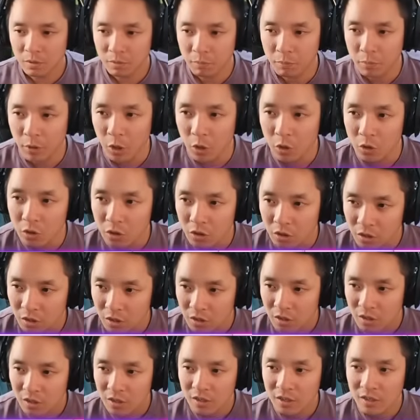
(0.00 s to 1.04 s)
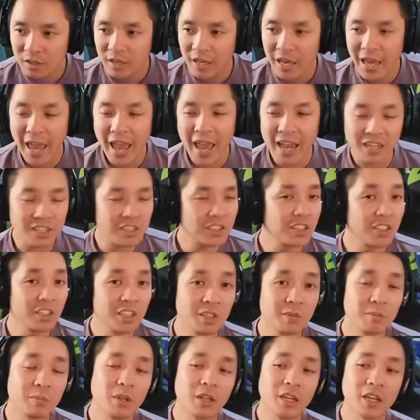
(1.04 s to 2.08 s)
Both
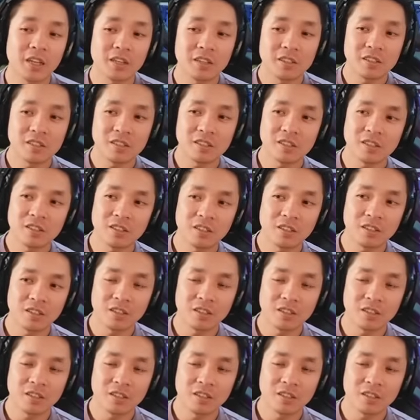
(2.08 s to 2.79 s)
excellent players.